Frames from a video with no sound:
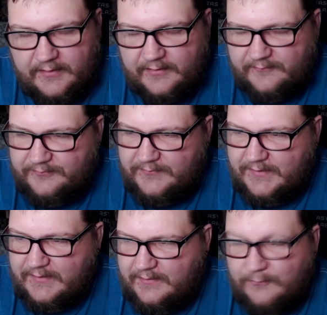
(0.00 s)
um,
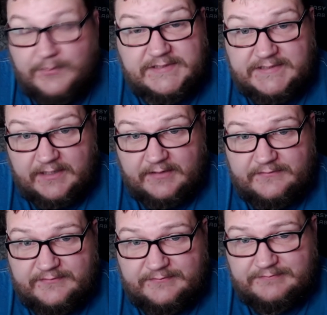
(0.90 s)
which
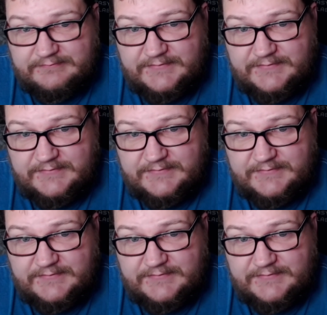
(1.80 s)
sucks.